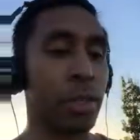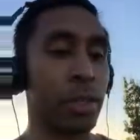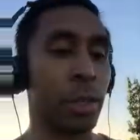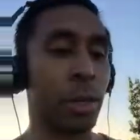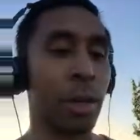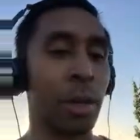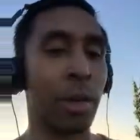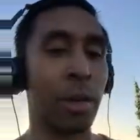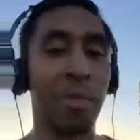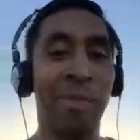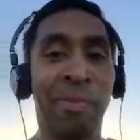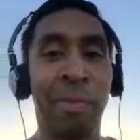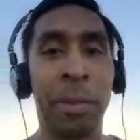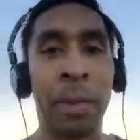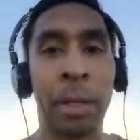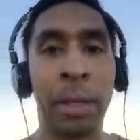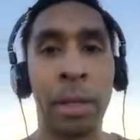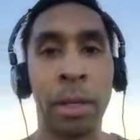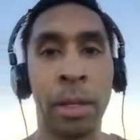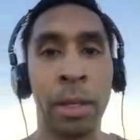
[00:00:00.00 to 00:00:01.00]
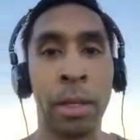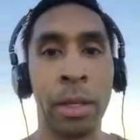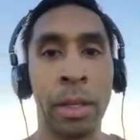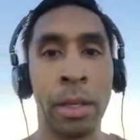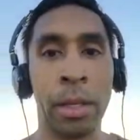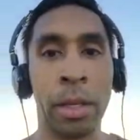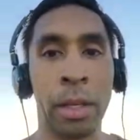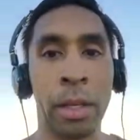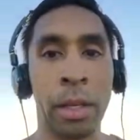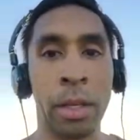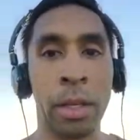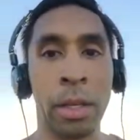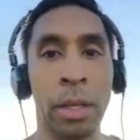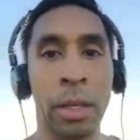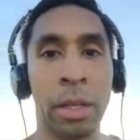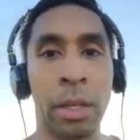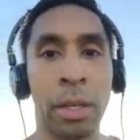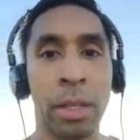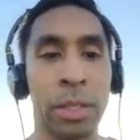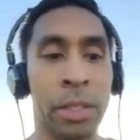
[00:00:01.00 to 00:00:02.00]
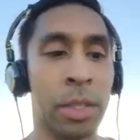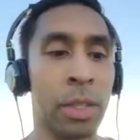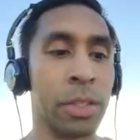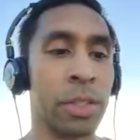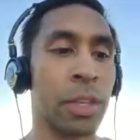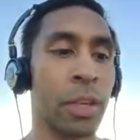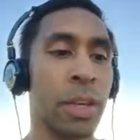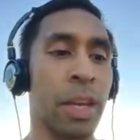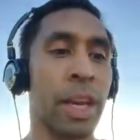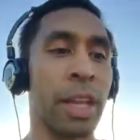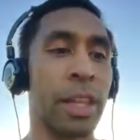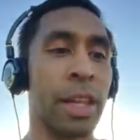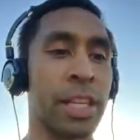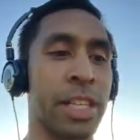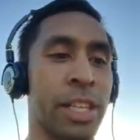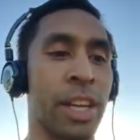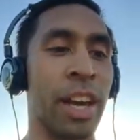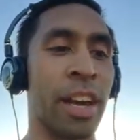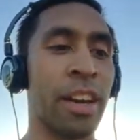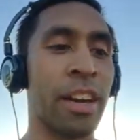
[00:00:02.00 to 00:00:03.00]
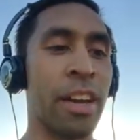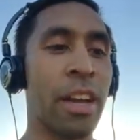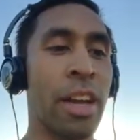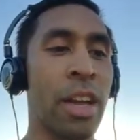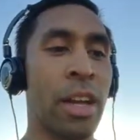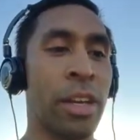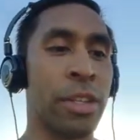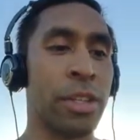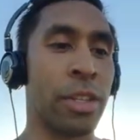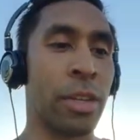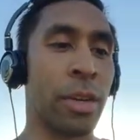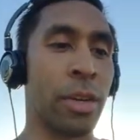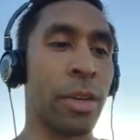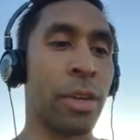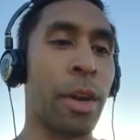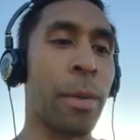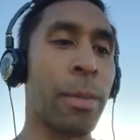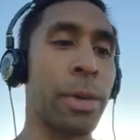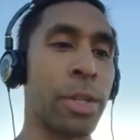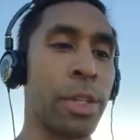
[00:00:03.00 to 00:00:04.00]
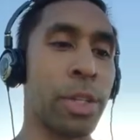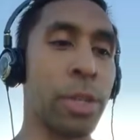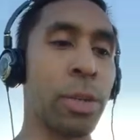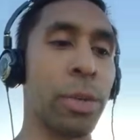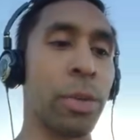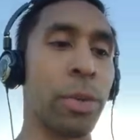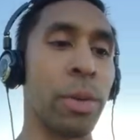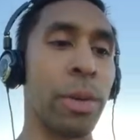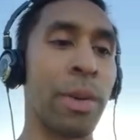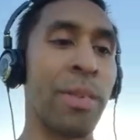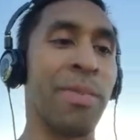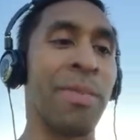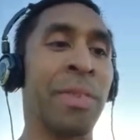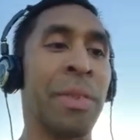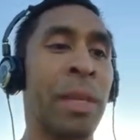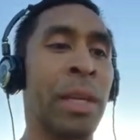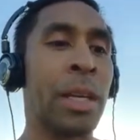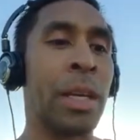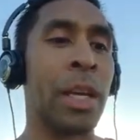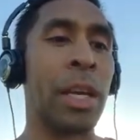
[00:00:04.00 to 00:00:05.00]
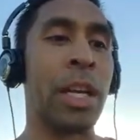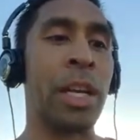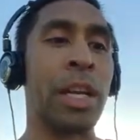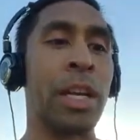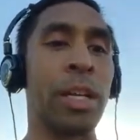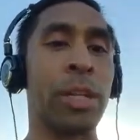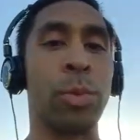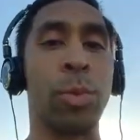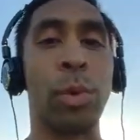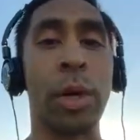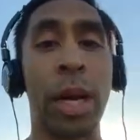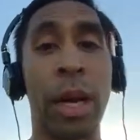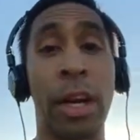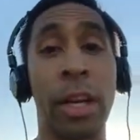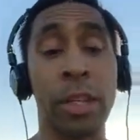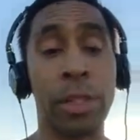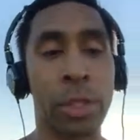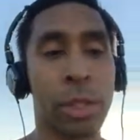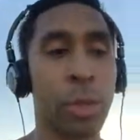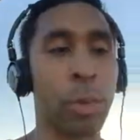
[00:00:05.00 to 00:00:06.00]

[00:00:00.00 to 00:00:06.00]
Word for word: so, so, so yeah, that's her. So number two is when it comes